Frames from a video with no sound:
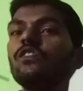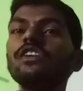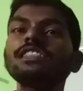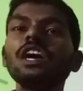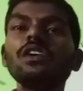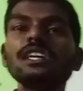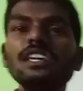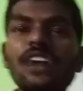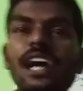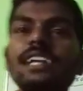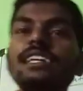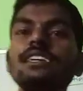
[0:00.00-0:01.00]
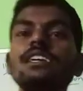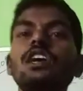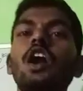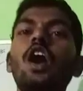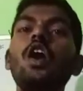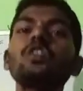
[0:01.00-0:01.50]
without dividing,
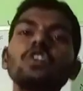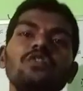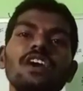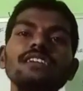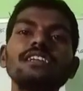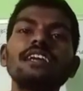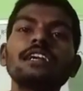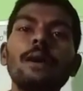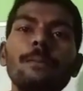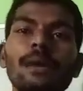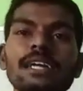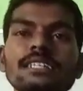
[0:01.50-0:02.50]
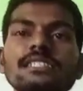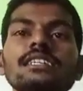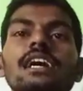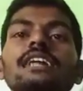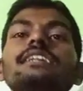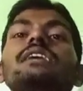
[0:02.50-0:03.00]
how to find the number
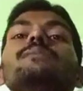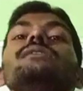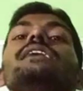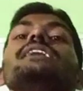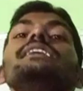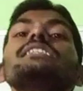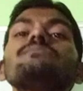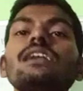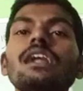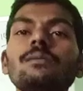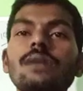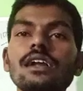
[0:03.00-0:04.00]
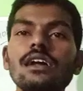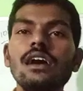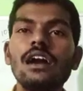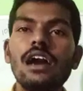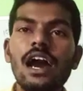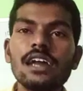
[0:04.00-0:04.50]
is terminating decimal number
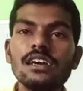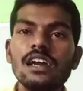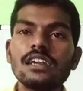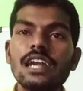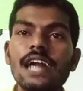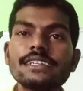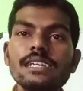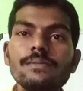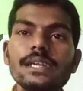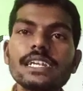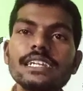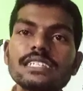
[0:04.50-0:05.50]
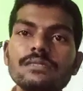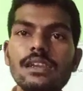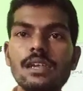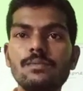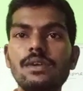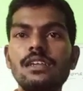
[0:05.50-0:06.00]
or non-terminating decimal
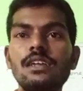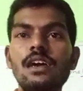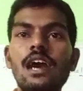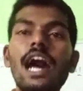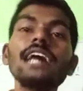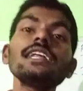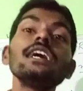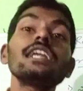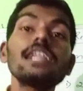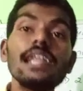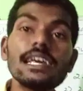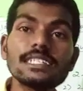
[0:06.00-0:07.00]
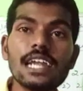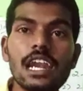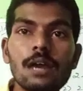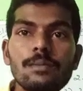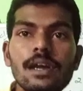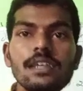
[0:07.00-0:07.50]
number or rational
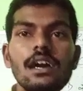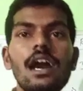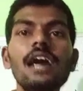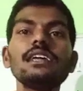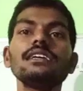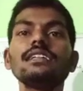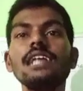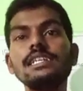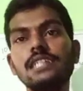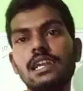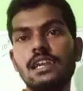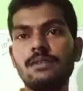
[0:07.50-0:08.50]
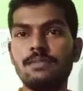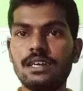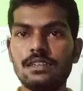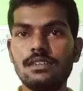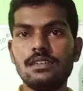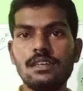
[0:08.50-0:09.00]
number or irrational
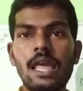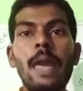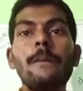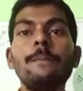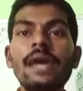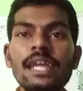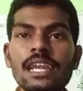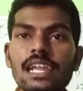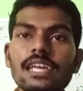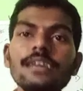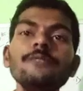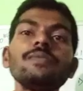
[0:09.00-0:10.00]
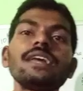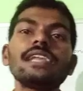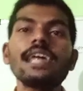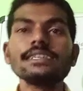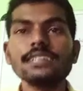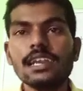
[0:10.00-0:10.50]
number. Mainly
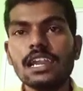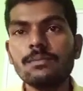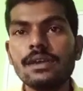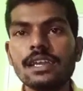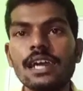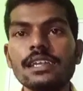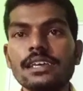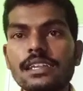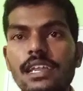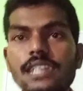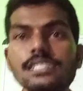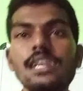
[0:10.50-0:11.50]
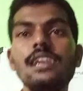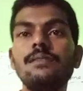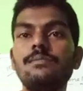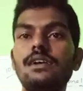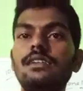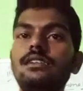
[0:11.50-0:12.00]
rational number or irrational
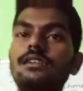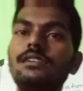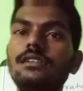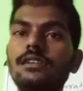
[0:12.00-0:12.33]
number.